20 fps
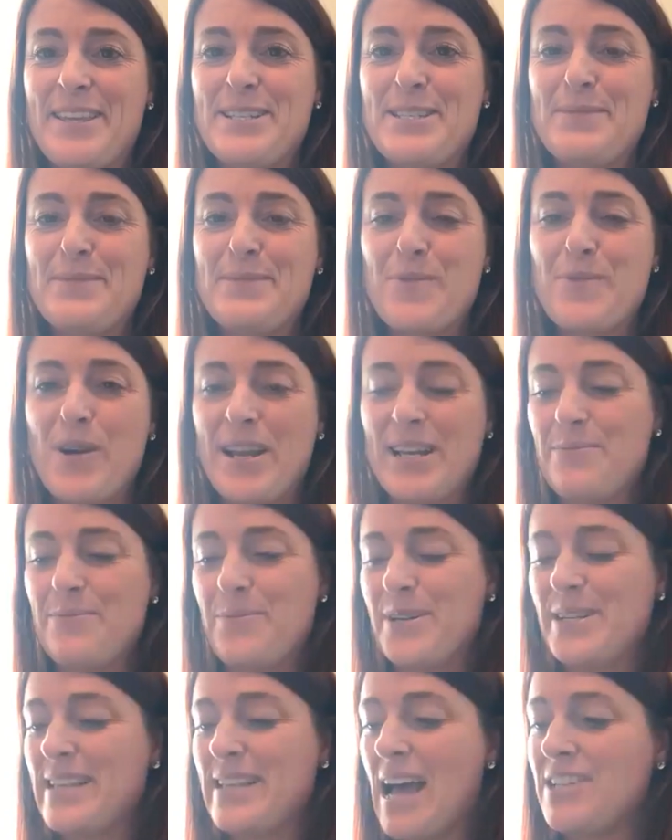this morning's
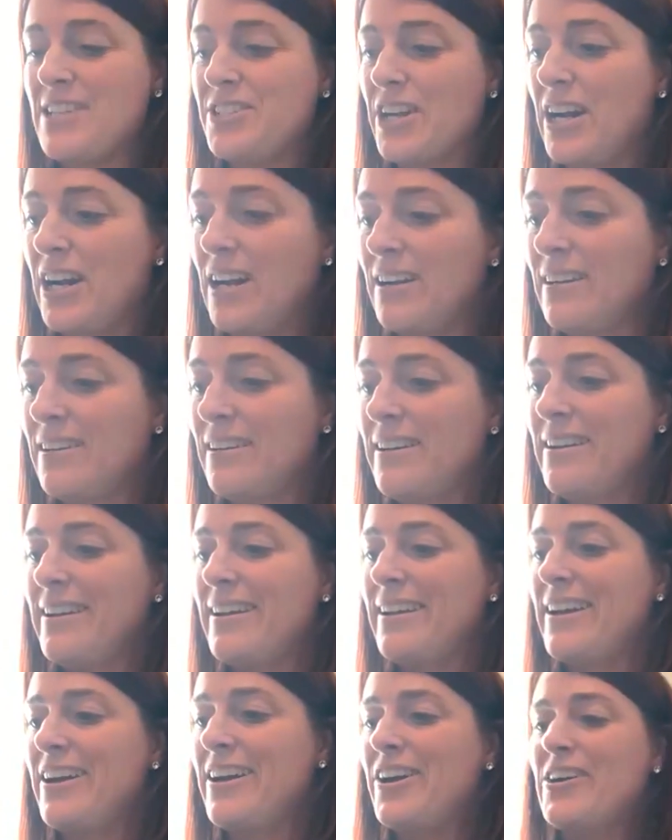presenter,
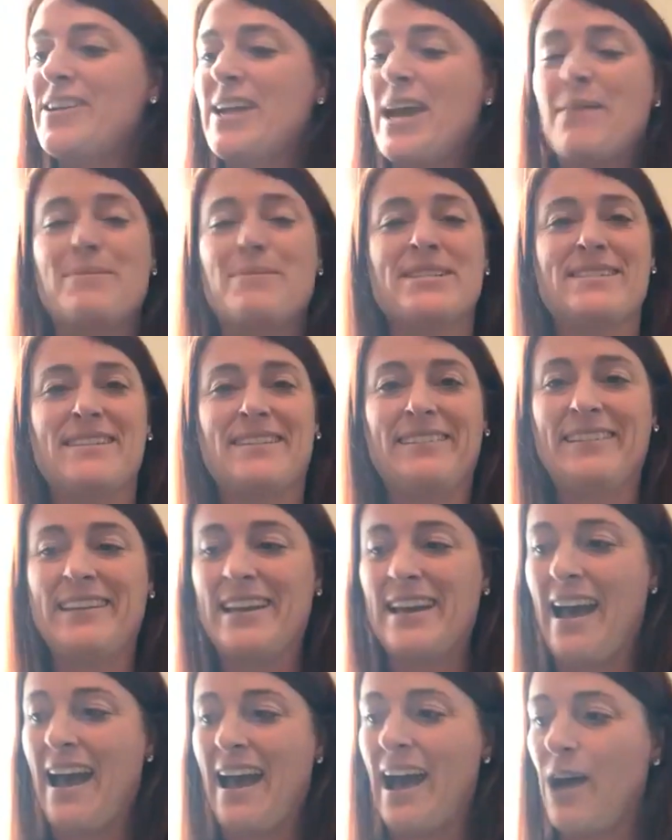her name is
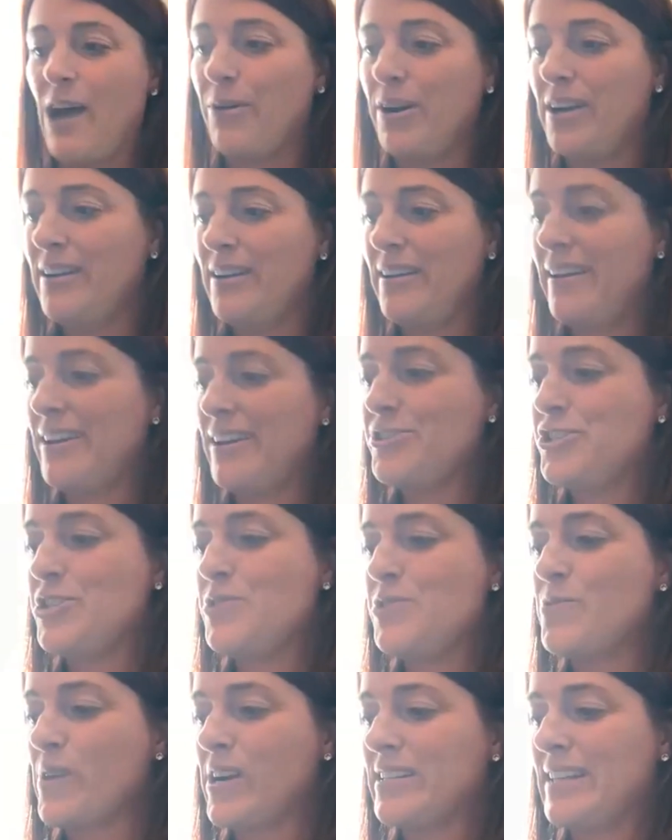Aaliyah Howard, and she
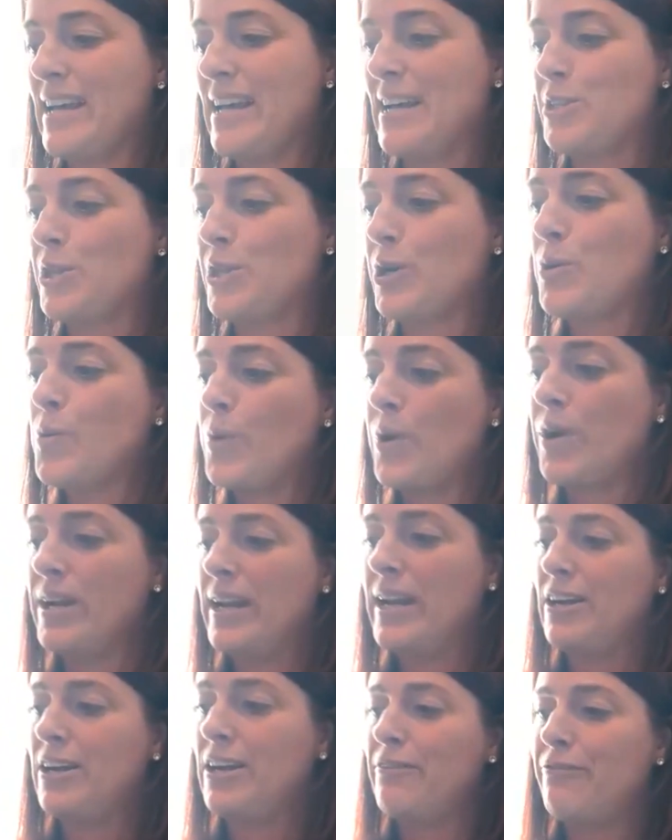works as the
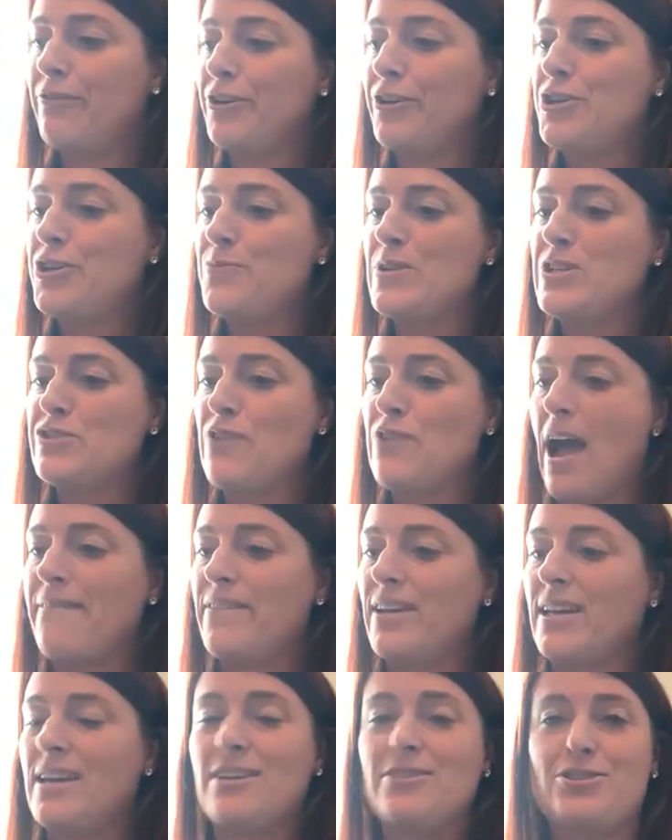coordinator for human
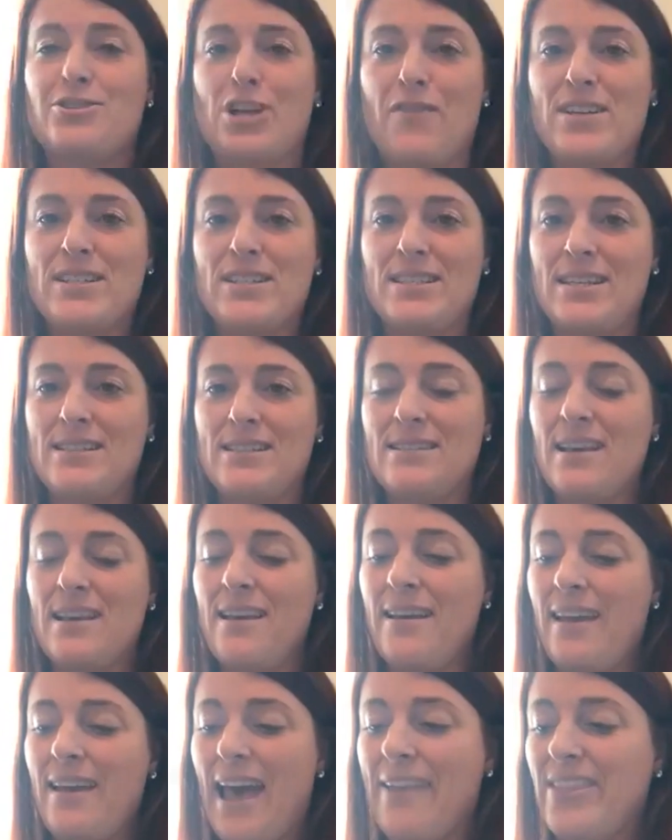trafficking services
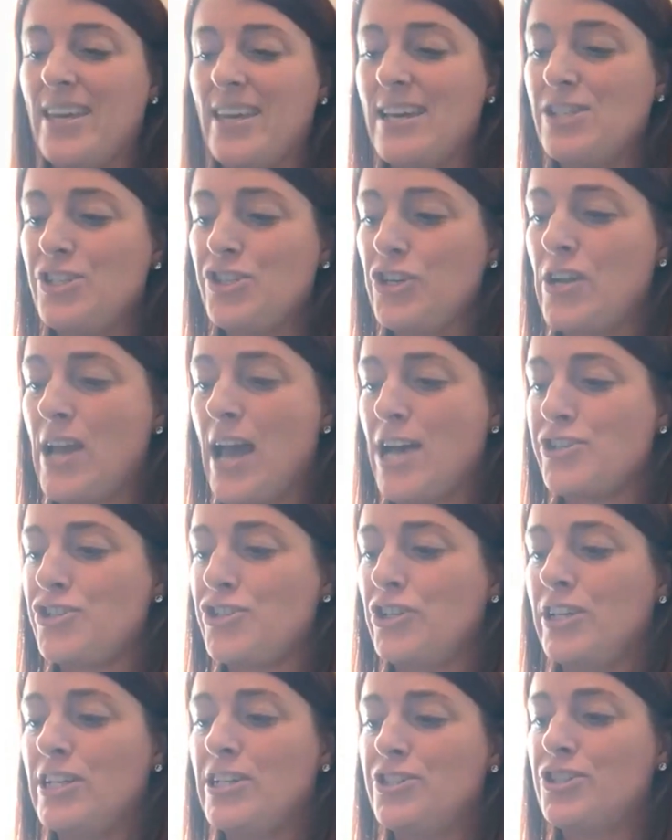at the
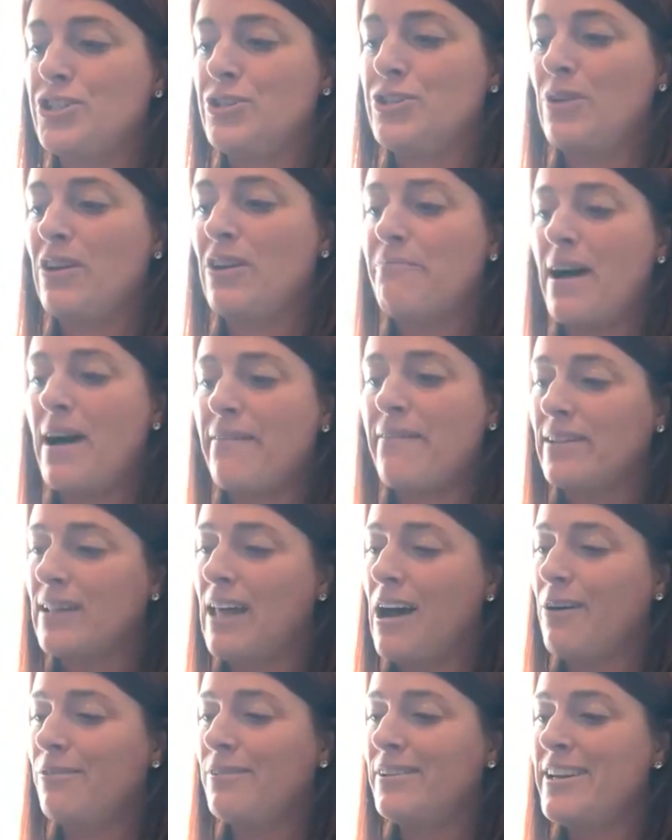International Institute of
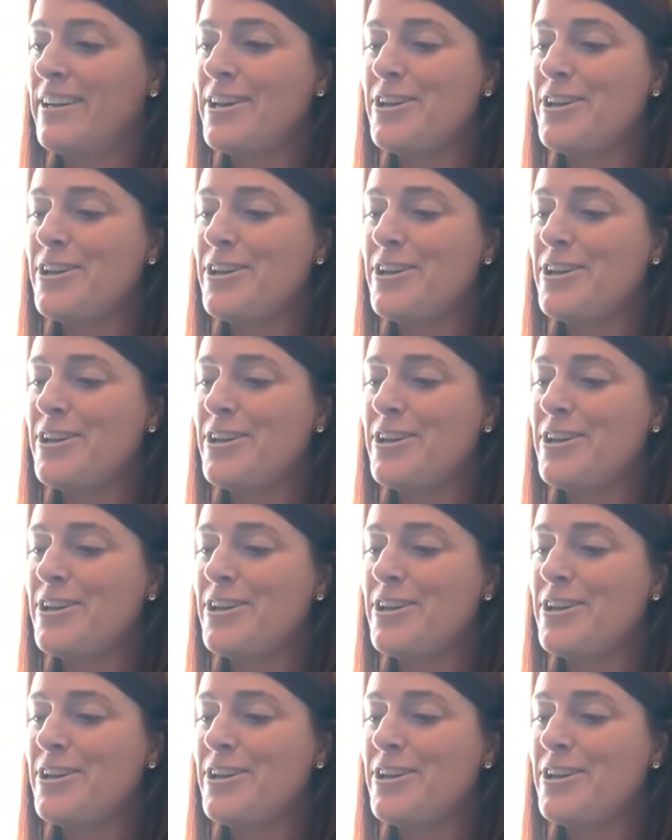Buffalo.